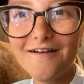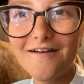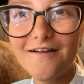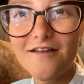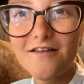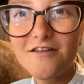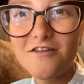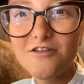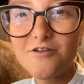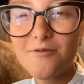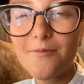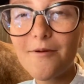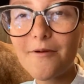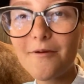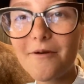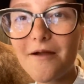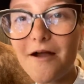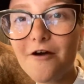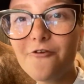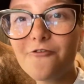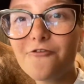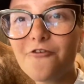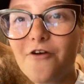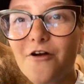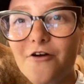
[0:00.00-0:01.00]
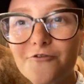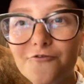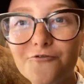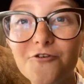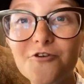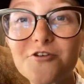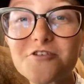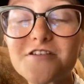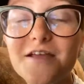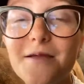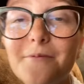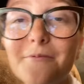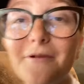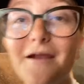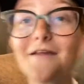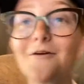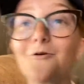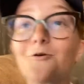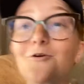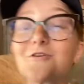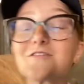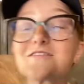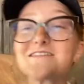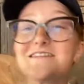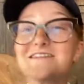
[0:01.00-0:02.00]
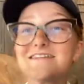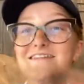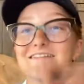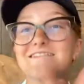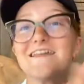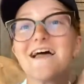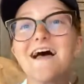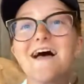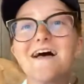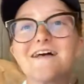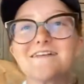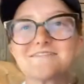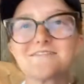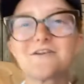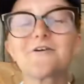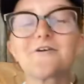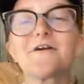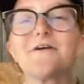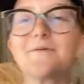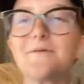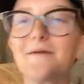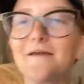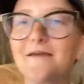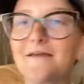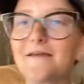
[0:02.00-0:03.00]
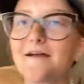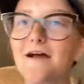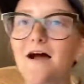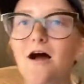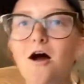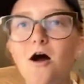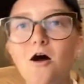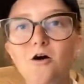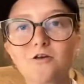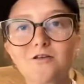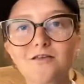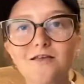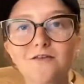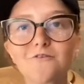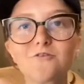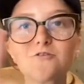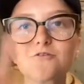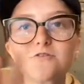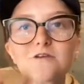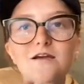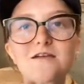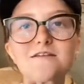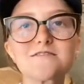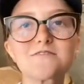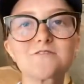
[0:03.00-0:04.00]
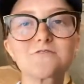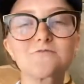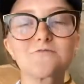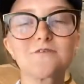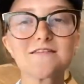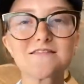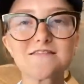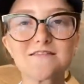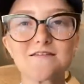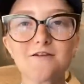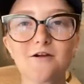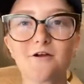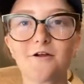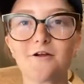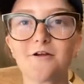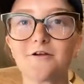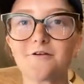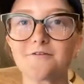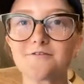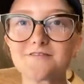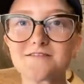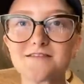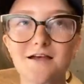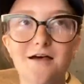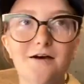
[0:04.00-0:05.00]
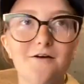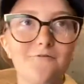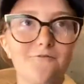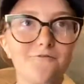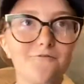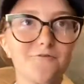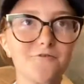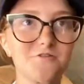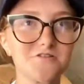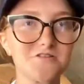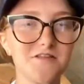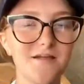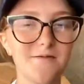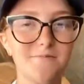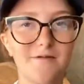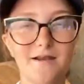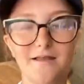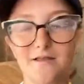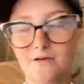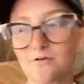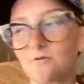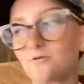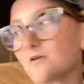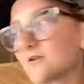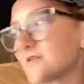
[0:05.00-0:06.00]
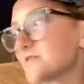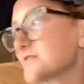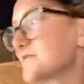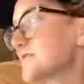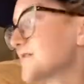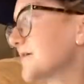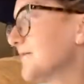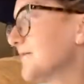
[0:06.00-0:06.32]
Do you remember how it felt first time riding a horse? Yes. Okay, wait. I'll give you guys three scenarios of first time riding a horse.